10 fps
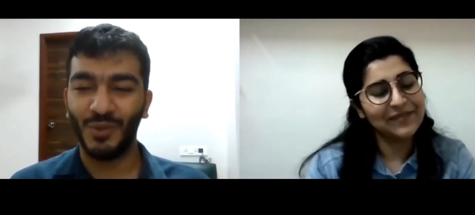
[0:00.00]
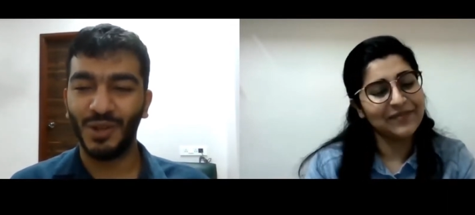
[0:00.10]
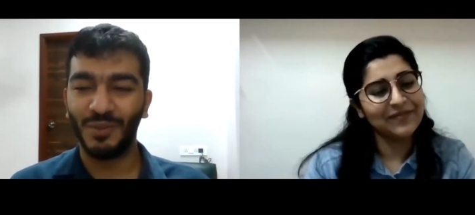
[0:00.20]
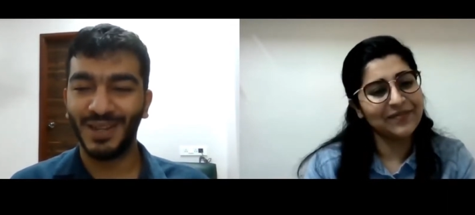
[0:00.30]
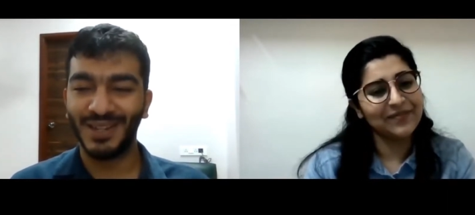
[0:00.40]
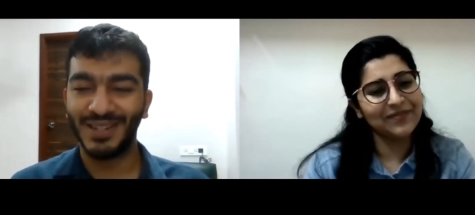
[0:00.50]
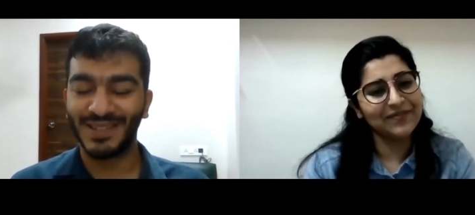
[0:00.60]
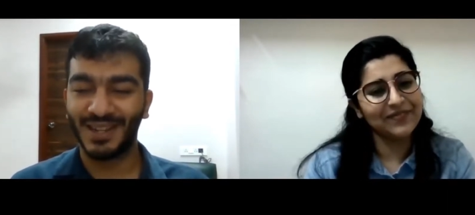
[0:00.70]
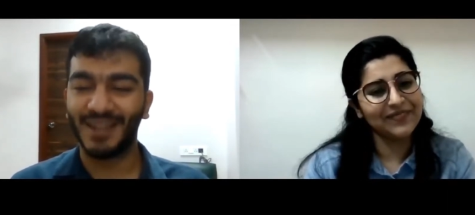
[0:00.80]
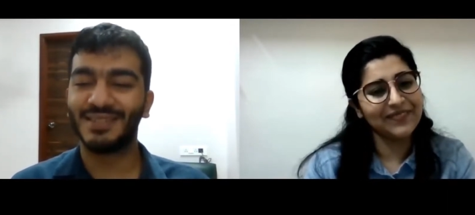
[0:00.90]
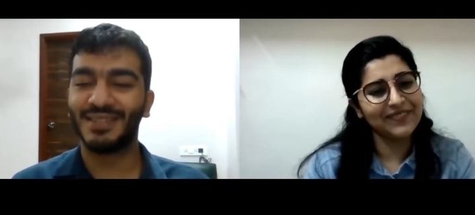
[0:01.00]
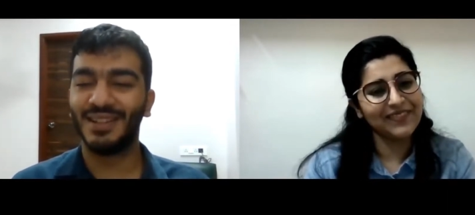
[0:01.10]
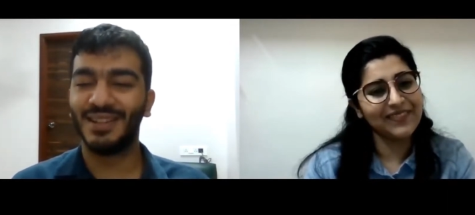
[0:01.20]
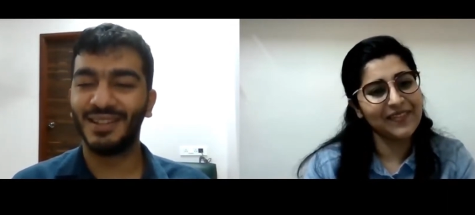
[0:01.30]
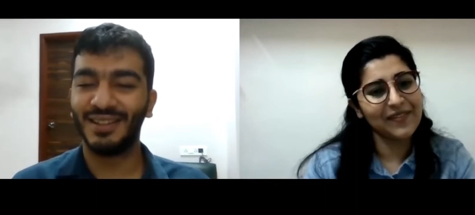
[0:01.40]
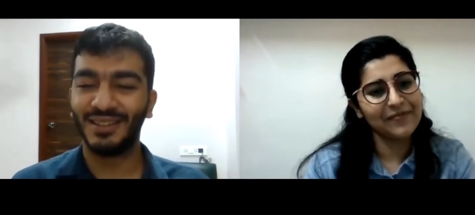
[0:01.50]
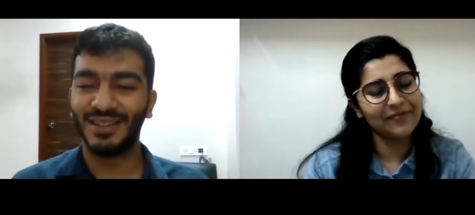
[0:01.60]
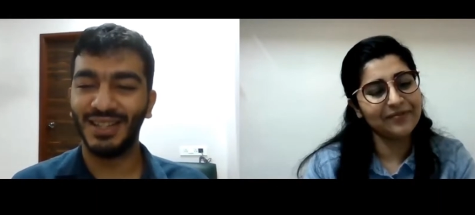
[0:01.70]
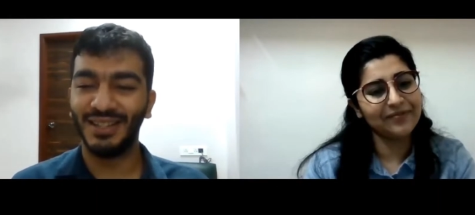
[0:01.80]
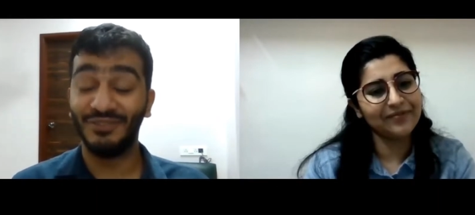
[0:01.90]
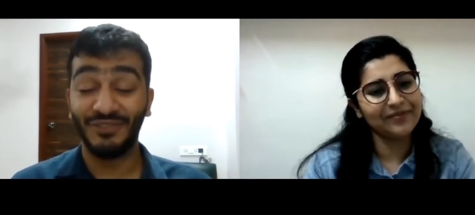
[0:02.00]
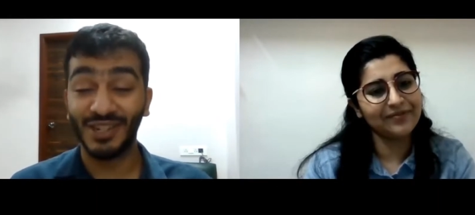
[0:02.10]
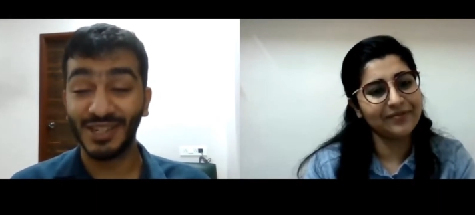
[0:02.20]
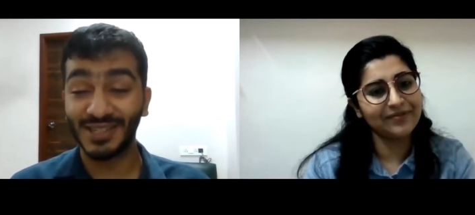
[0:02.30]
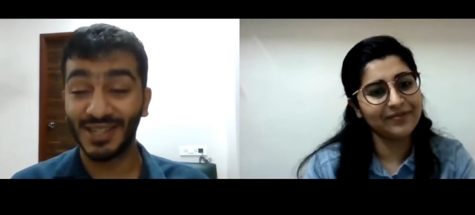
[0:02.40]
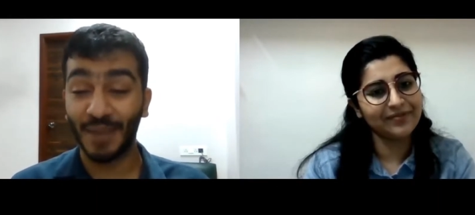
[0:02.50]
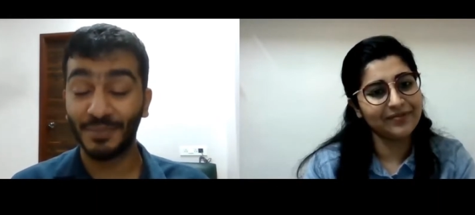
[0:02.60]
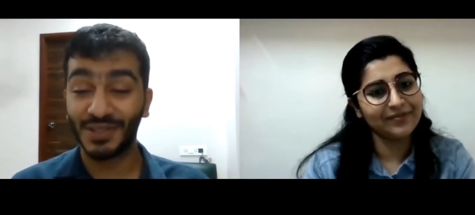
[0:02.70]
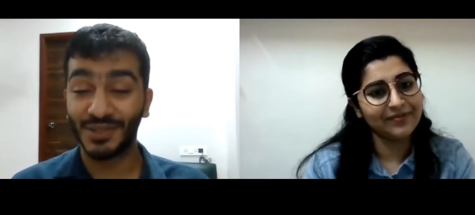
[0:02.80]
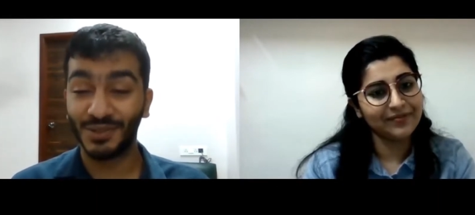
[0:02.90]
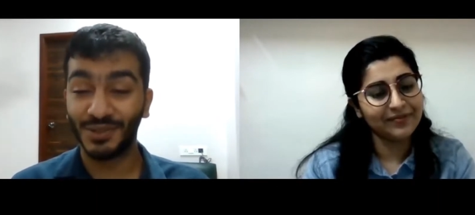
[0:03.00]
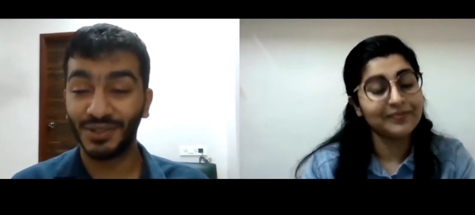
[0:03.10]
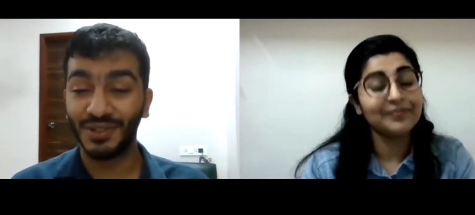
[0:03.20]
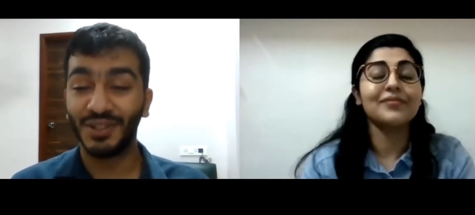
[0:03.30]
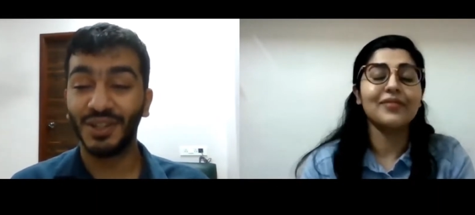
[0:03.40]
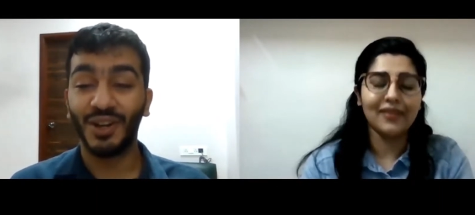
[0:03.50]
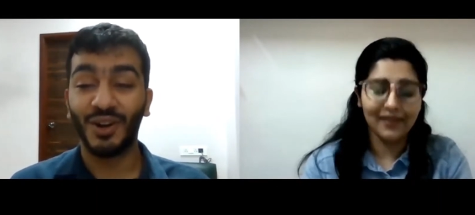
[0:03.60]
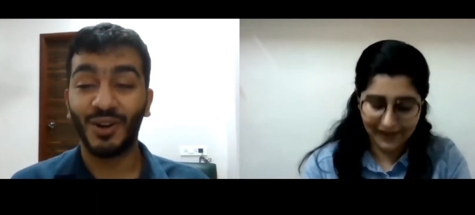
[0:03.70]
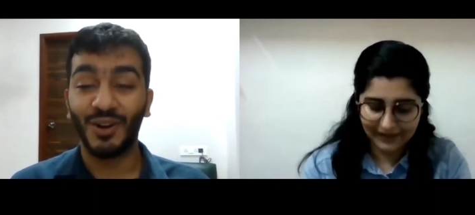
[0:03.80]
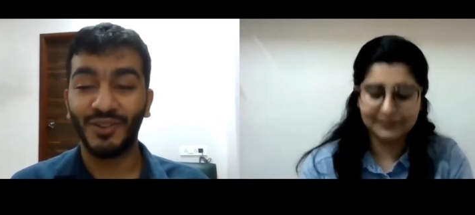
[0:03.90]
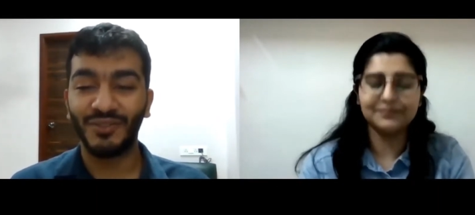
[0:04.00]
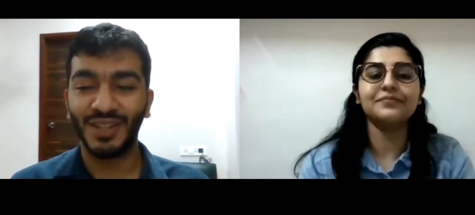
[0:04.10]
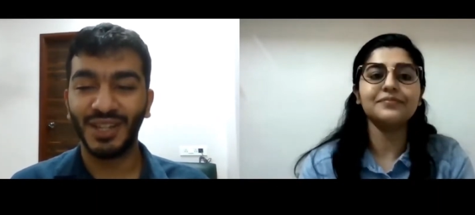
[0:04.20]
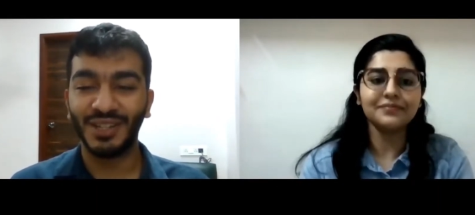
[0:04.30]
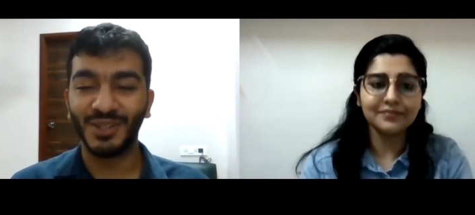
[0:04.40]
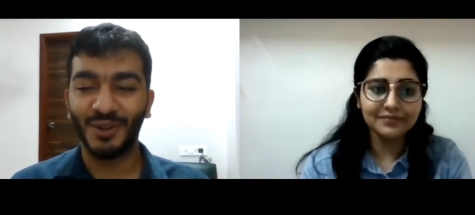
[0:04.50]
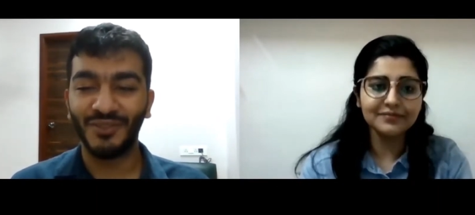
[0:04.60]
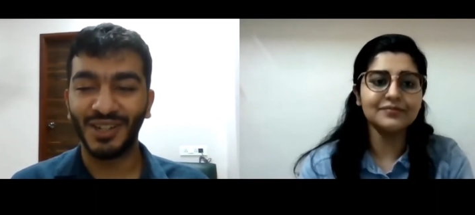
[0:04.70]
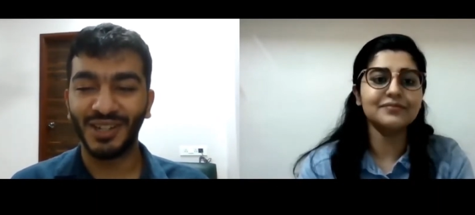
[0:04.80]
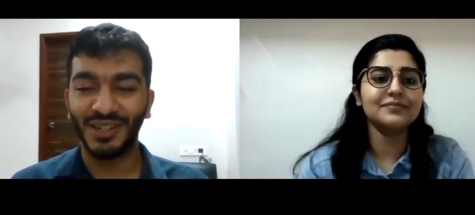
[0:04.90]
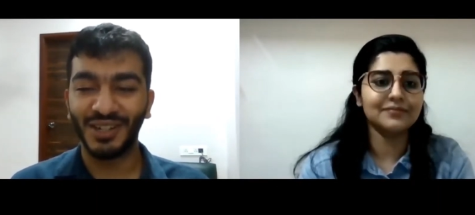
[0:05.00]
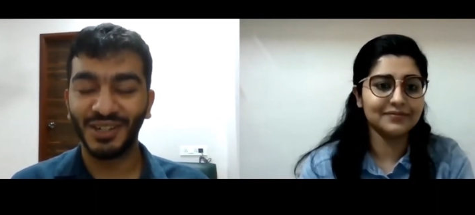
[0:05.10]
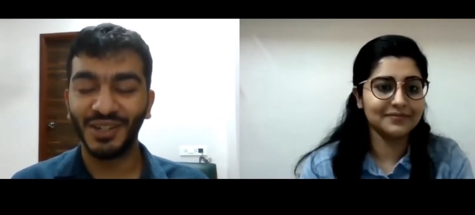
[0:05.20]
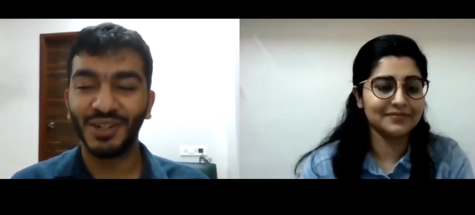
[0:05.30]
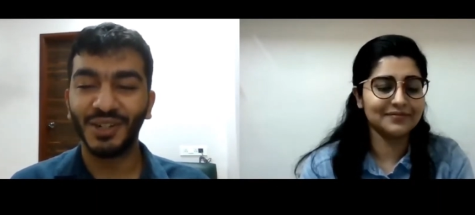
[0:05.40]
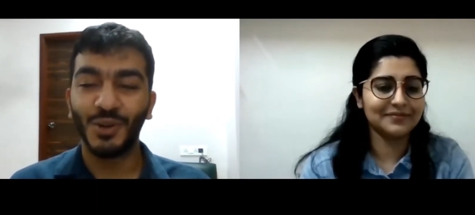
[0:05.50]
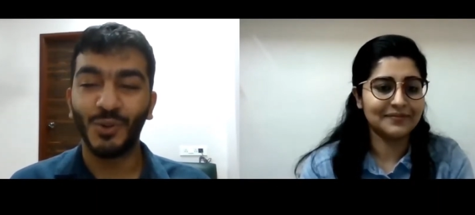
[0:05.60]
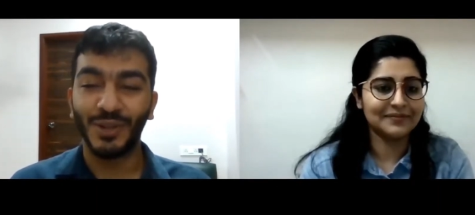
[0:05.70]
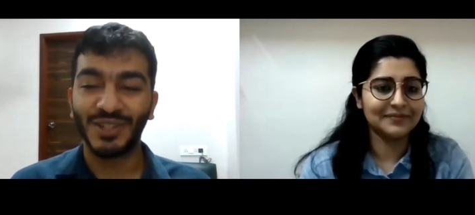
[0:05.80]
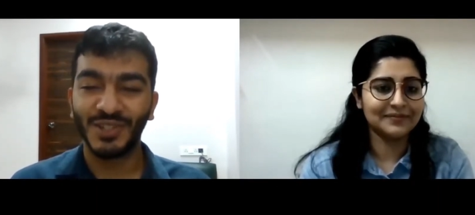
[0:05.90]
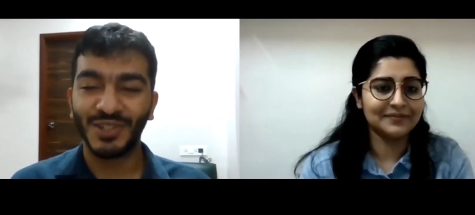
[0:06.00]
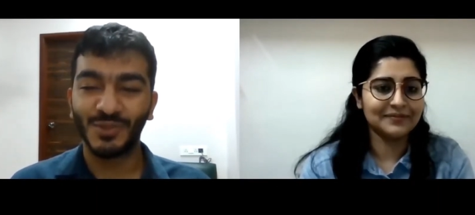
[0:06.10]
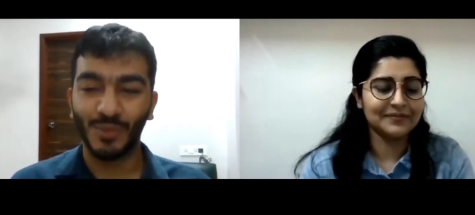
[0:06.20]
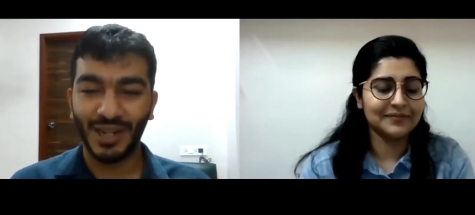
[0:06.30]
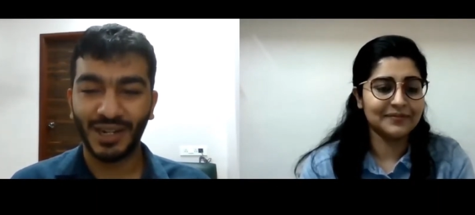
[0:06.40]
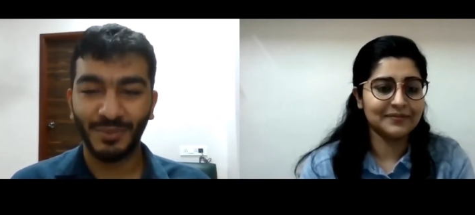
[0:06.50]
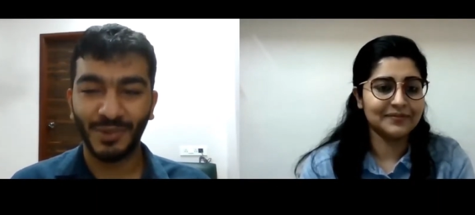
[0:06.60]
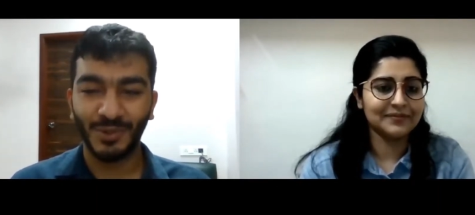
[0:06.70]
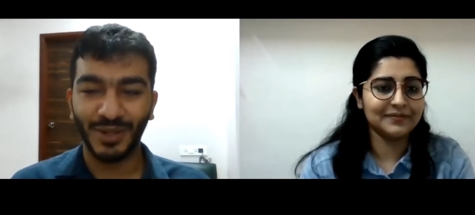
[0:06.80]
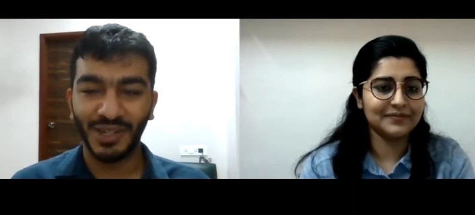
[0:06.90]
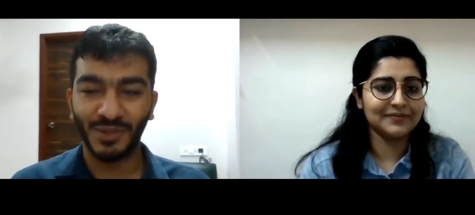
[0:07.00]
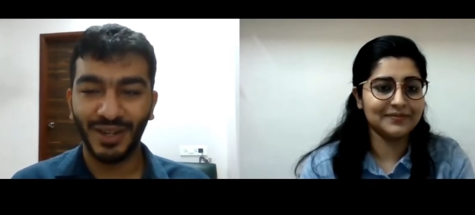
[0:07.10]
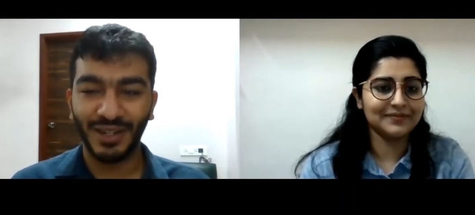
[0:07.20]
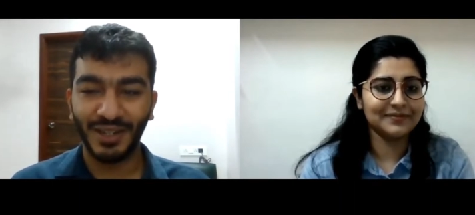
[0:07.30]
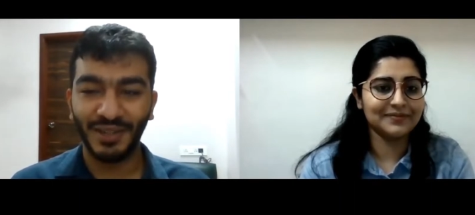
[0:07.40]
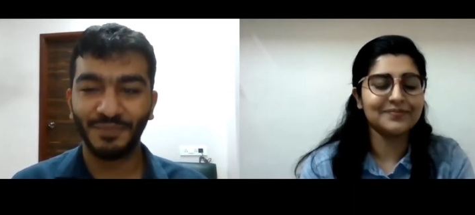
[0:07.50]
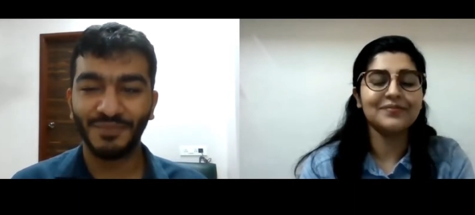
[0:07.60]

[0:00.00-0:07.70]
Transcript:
Speaker 1: will be discussing the first episode of the novel year, which is Welcome to 2020.